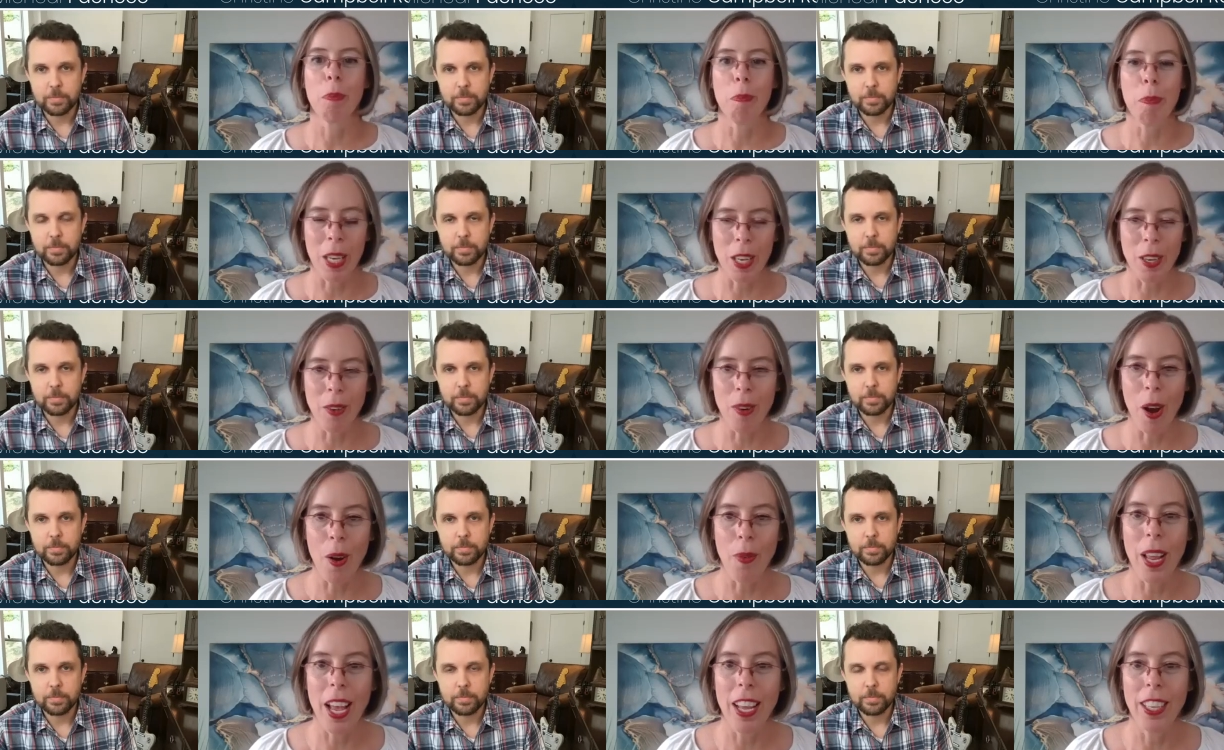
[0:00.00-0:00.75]
Speaker 1: be your
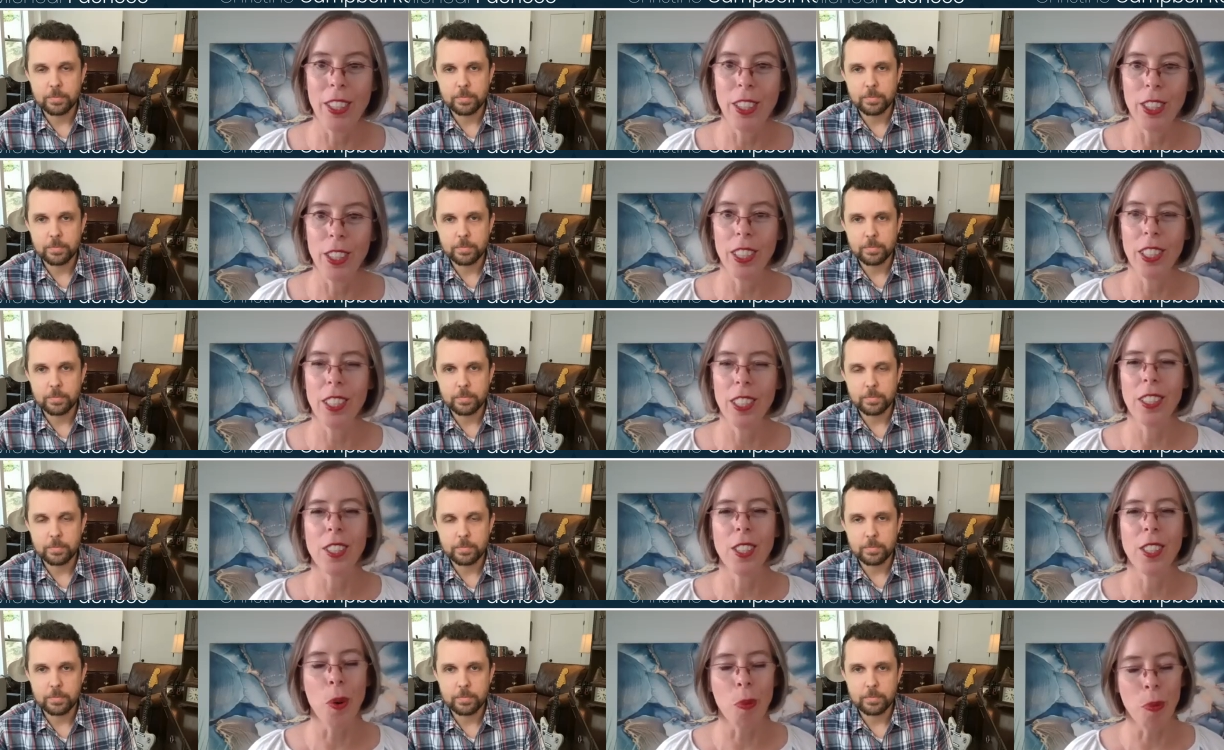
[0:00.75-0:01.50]
own
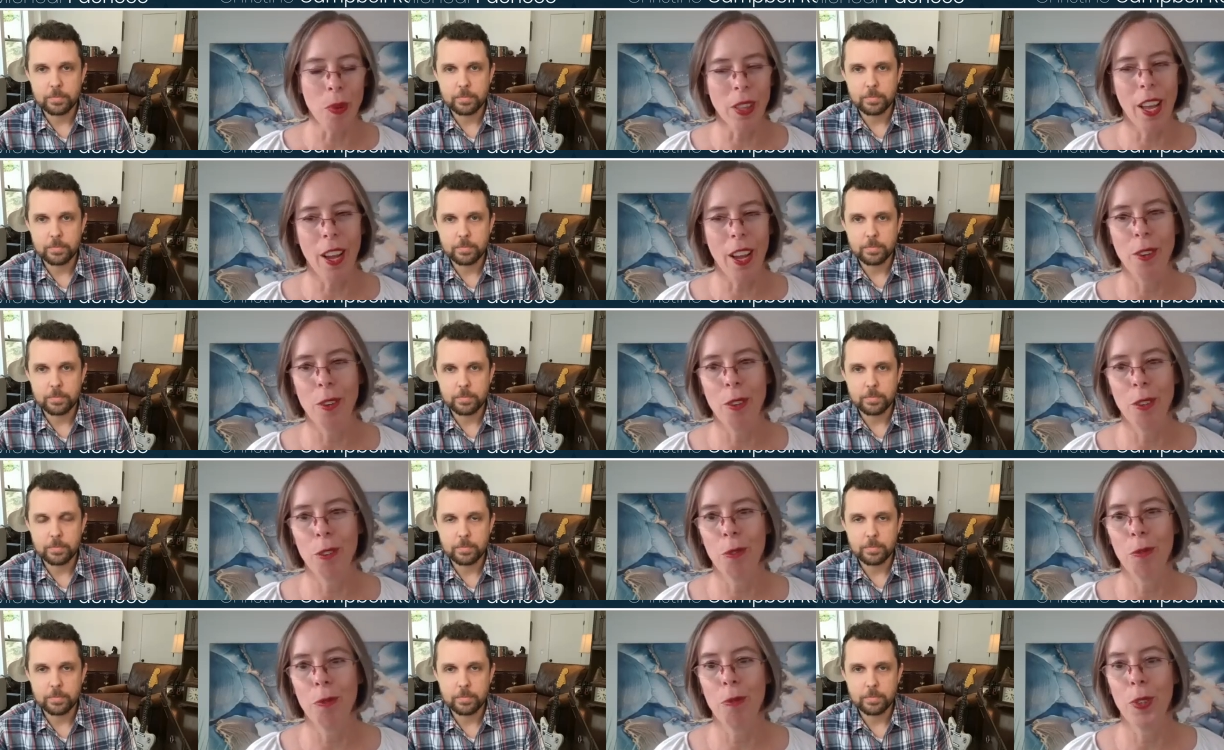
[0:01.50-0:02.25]
engine, don't rely on your
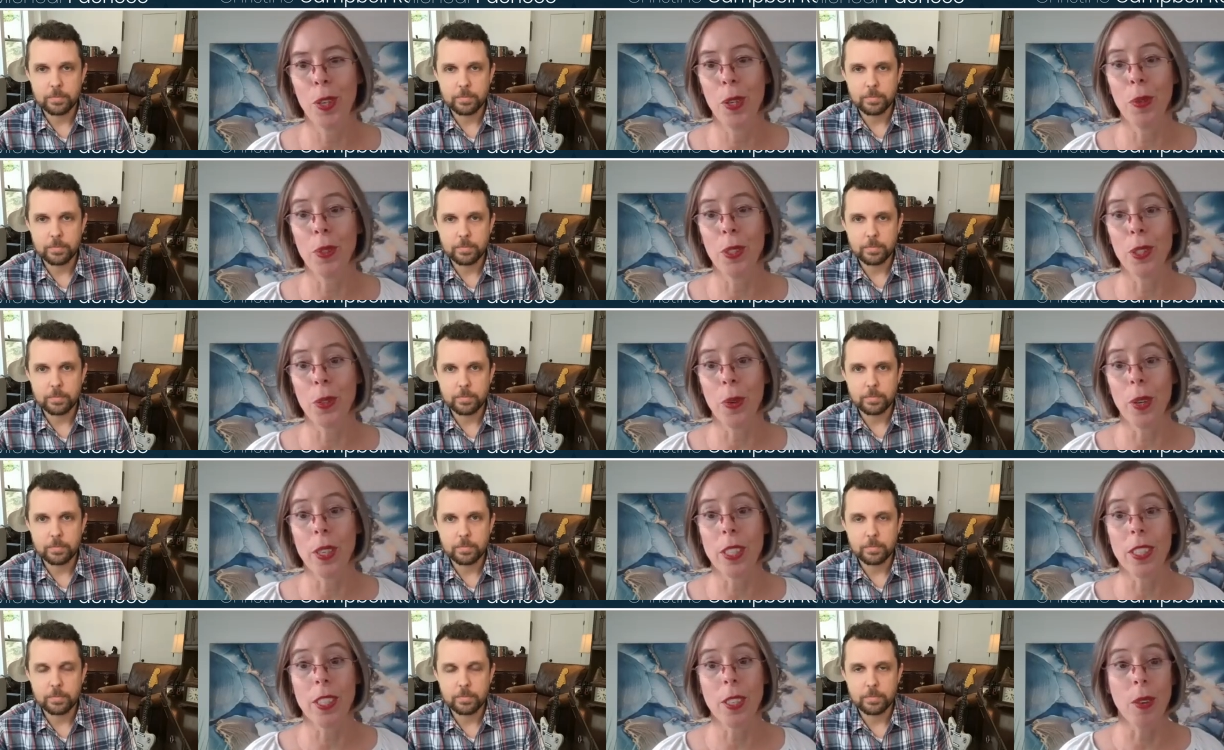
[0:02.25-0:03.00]
own fuel
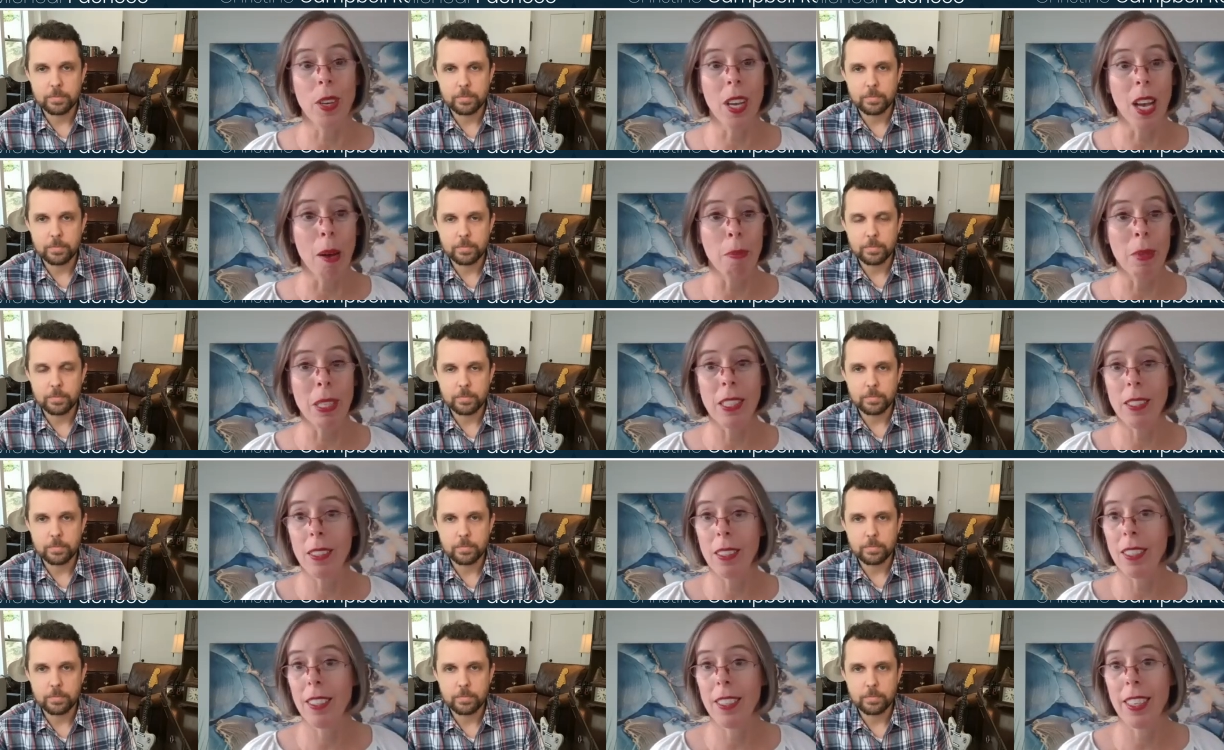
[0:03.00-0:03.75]
source. So come
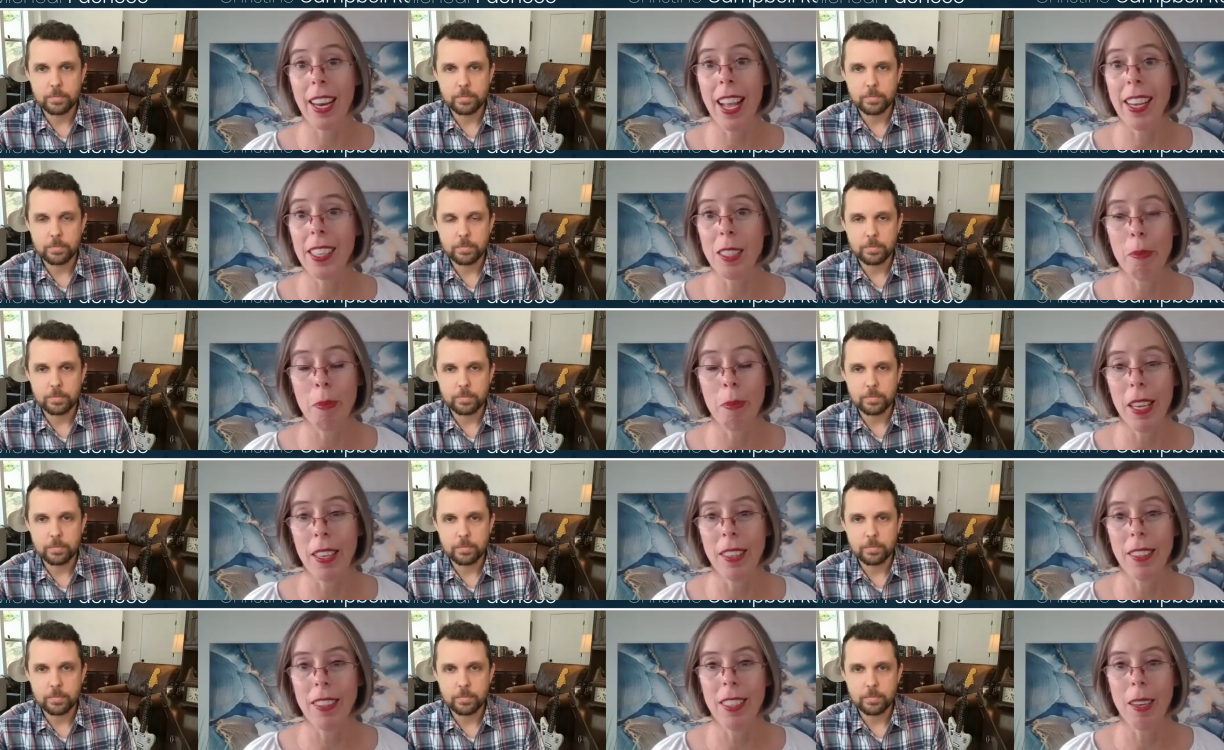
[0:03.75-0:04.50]
and connect to
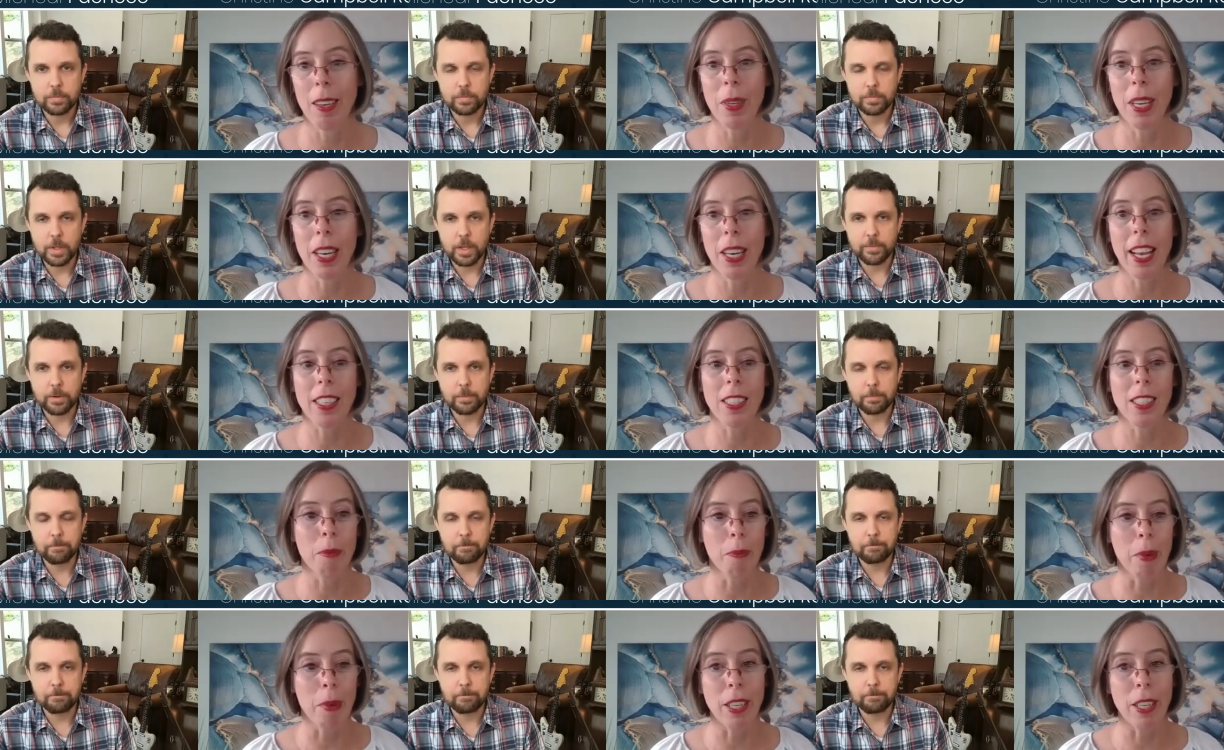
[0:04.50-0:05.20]
me, come connect to